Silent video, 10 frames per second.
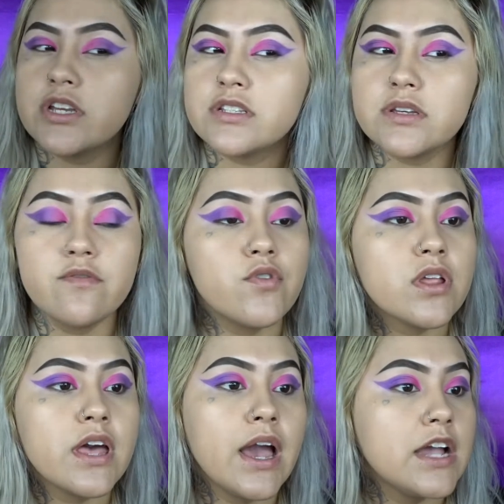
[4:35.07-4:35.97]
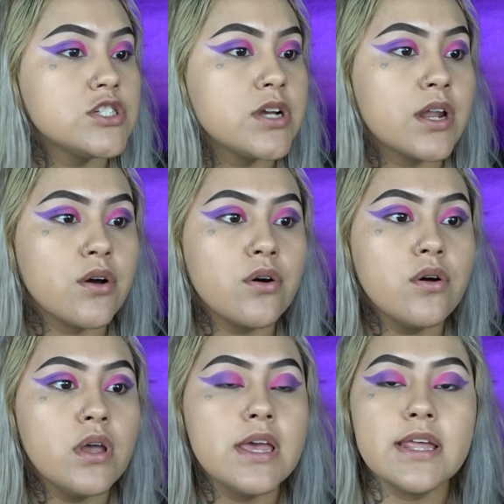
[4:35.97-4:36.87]
it for the eyeshadow.
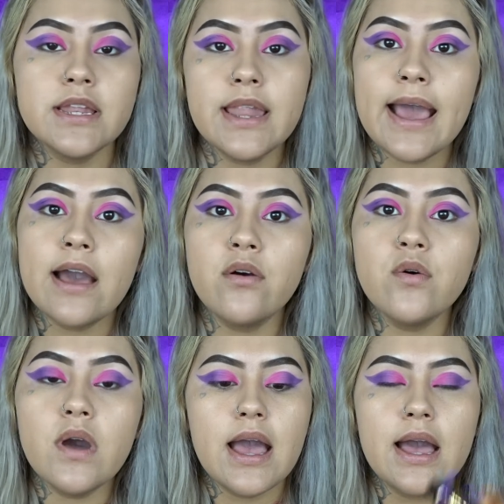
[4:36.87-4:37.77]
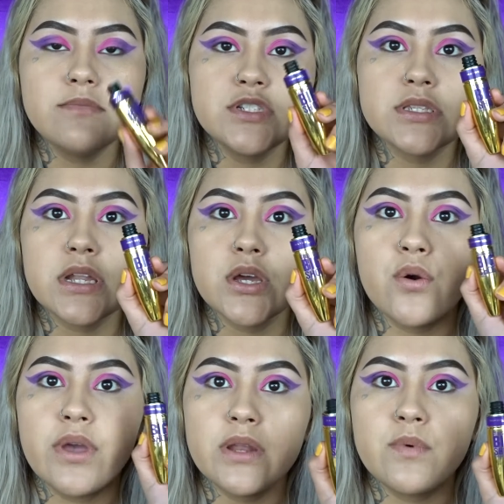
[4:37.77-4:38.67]
Now I'm just gonna
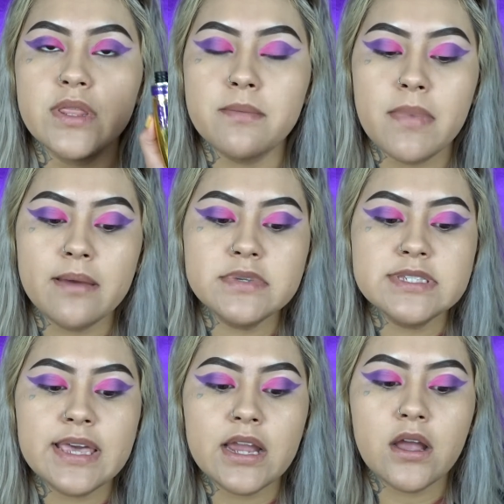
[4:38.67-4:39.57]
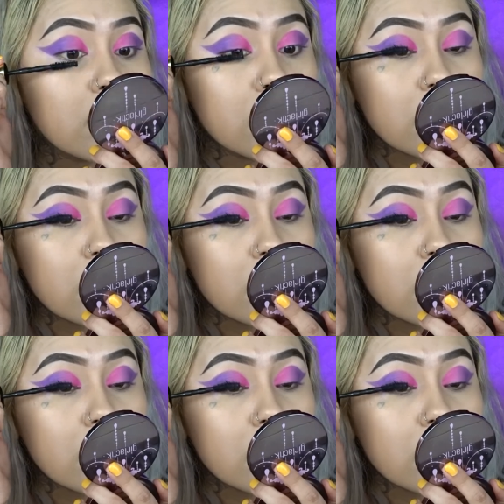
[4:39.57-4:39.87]
go in with my mascara.